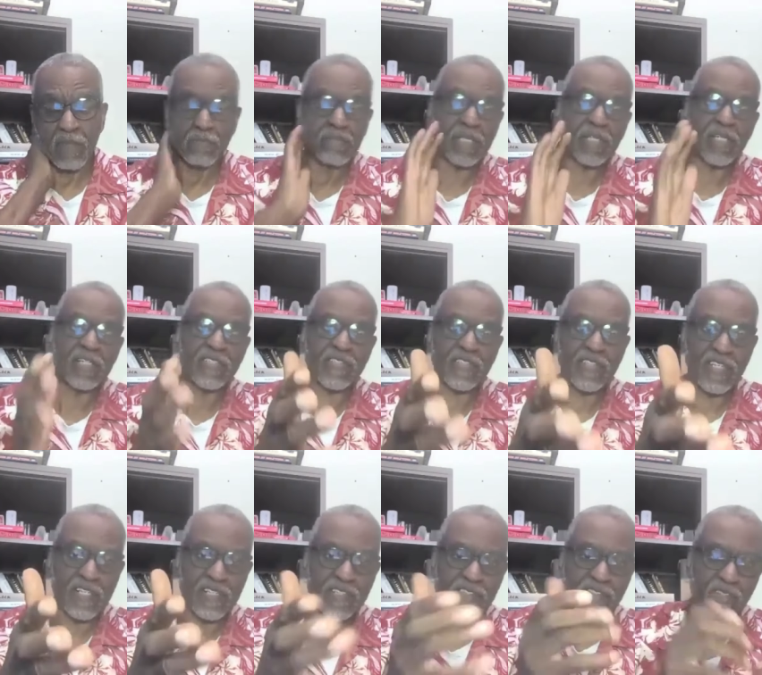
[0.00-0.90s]
Because
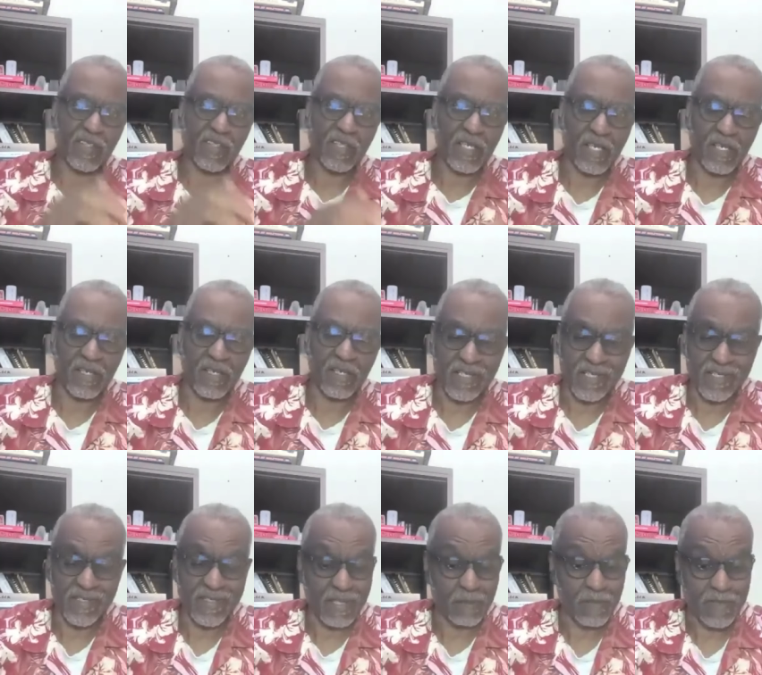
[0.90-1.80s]
as
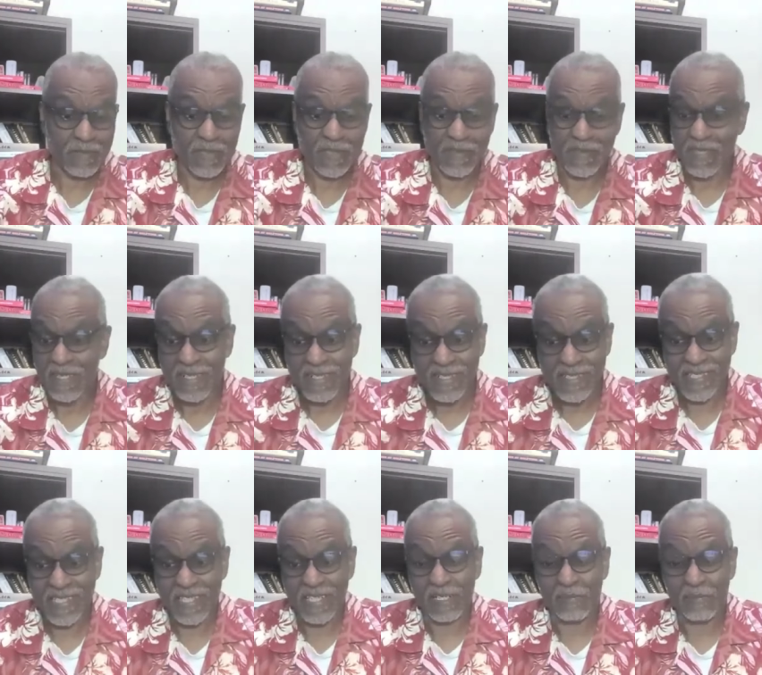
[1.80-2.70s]
I've
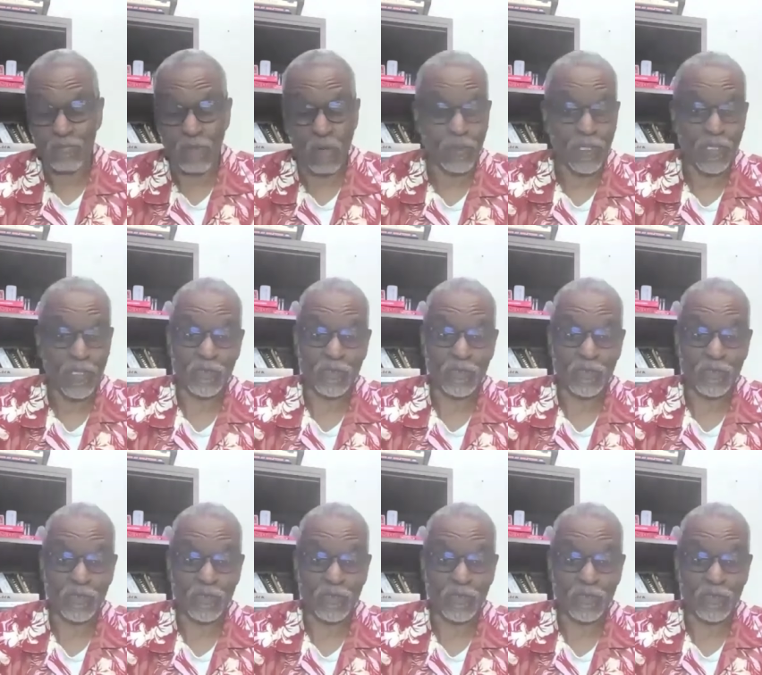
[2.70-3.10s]
said a moment or